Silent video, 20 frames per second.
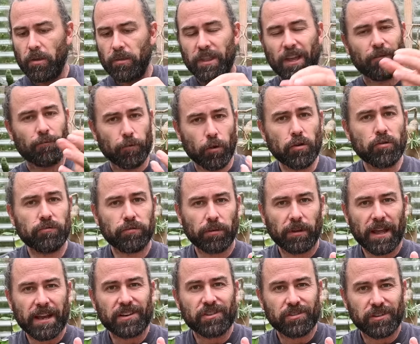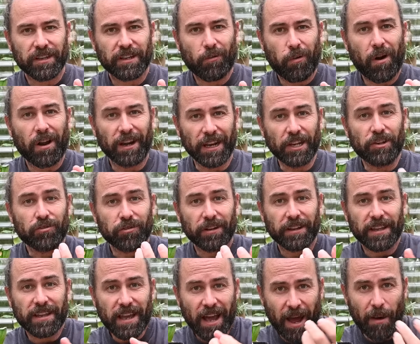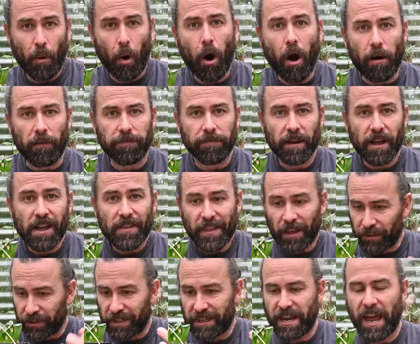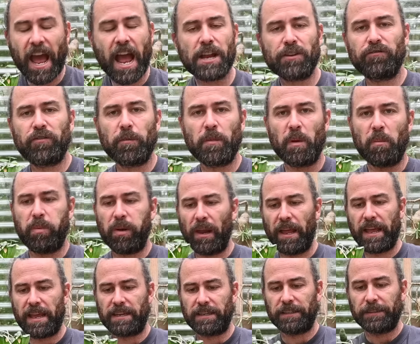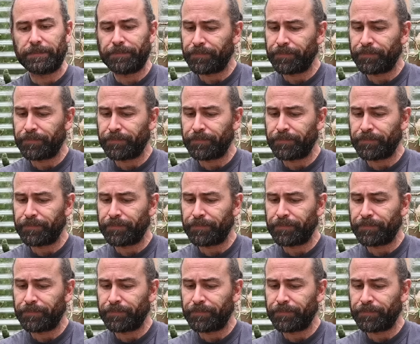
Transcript: Their roots will actually quite literally come off. They'll detach from the plant.